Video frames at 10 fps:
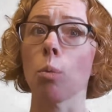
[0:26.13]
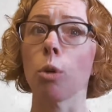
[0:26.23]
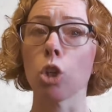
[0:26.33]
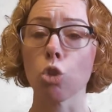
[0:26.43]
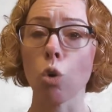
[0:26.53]
So I'm
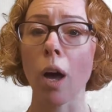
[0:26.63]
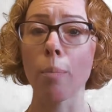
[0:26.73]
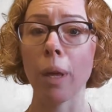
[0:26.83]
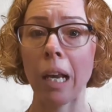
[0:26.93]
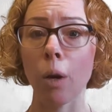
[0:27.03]
going to try
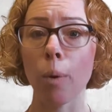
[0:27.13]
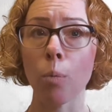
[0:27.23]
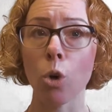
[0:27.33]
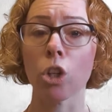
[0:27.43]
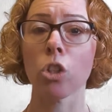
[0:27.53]
and be a little bit
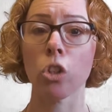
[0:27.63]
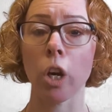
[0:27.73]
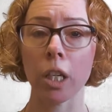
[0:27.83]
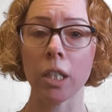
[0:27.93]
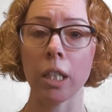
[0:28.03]
more
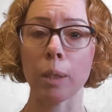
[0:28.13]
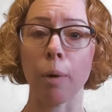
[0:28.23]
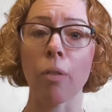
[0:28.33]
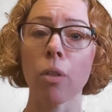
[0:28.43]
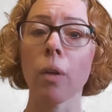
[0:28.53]
concise this
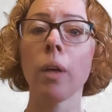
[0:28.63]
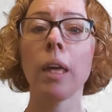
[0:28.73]
month.